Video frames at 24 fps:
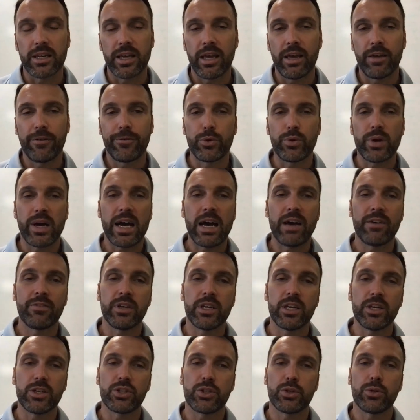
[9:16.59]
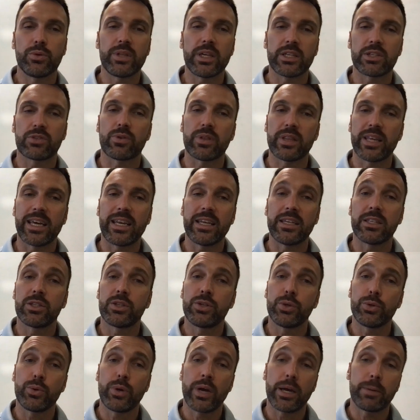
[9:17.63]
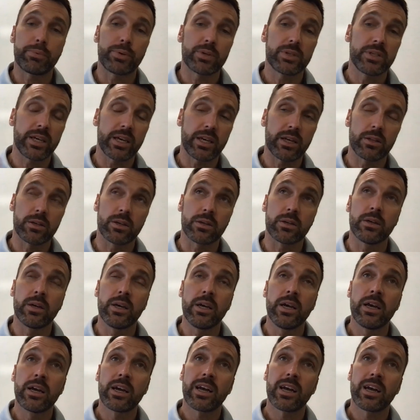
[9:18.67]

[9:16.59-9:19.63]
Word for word: If you have an issue that's related to a particular